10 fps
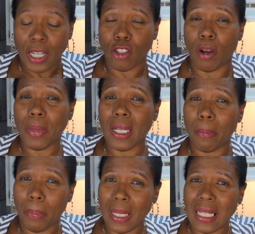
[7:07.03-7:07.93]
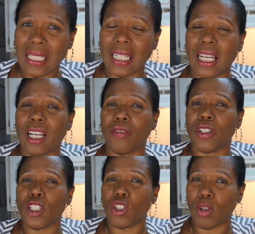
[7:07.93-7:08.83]
So I'm going to put this in the
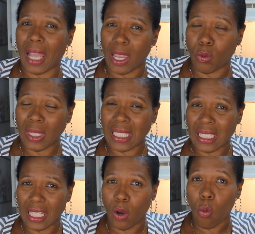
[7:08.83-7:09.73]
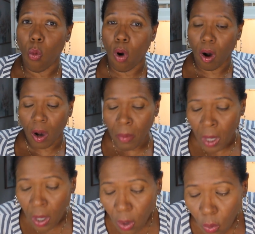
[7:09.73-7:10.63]
oven so that it would stay warm
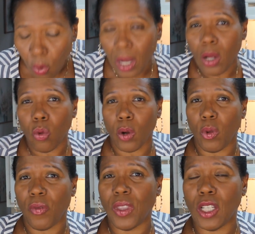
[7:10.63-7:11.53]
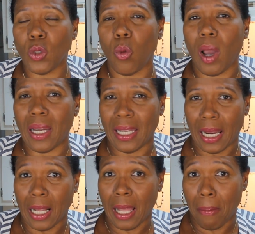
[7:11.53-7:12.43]
while I work with this one, and
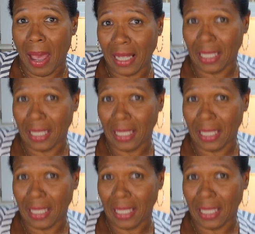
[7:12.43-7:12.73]
then I'll come back